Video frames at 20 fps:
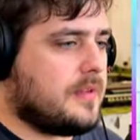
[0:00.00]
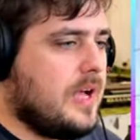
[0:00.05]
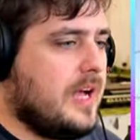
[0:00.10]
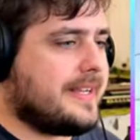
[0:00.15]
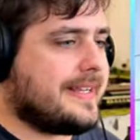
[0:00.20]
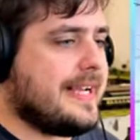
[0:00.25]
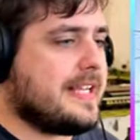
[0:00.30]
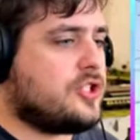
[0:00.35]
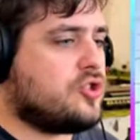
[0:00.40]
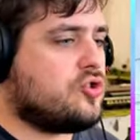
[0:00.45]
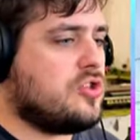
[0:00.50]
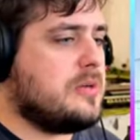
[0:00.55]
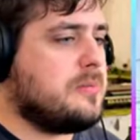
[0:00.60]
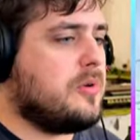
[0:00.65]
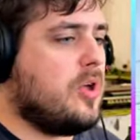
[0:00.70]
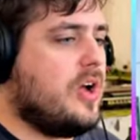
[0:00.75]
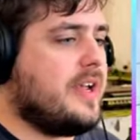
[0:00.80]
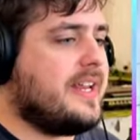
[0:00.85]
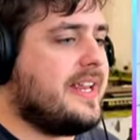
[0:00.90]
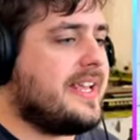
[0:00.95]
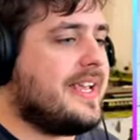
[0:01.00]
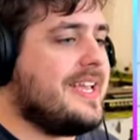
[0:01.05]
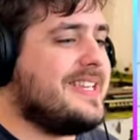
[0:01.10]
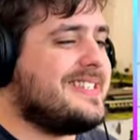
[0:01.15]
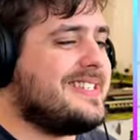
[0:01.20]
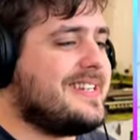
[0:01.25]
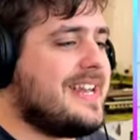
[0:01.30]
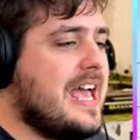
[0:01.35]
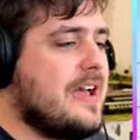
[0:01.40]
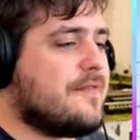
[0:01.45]
I guess streamlining
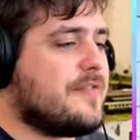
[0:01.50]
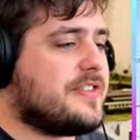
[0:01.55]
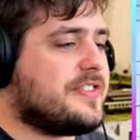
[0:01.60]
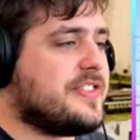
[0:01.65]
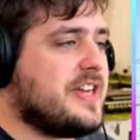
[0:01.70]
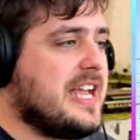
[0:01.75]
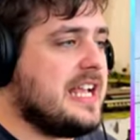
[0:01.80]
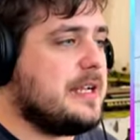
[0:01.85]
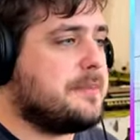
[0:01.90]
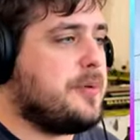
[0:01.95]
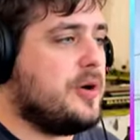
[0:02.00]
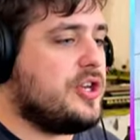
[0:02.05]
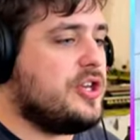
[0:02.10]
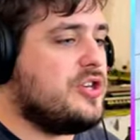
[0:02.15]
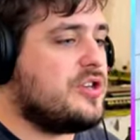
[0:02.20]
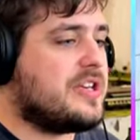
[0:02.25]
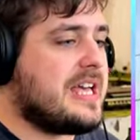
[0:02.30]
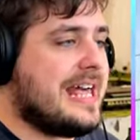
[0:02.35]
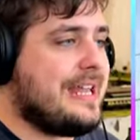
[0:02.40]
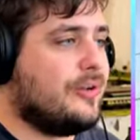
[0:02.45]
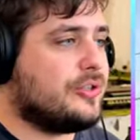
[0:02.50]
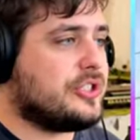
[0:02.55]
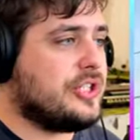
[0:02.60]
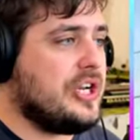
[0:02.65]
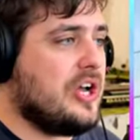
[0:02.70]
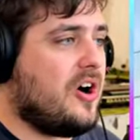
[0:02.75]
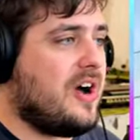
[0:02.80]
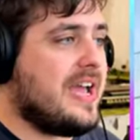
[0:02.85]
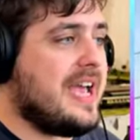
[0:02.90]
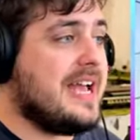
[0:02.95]
isn't everything, but you cannot
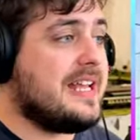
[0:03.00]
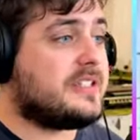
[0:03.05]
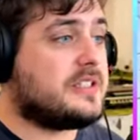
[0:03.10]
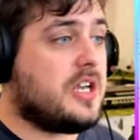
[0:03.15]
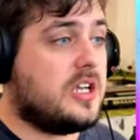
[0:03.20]
deny it.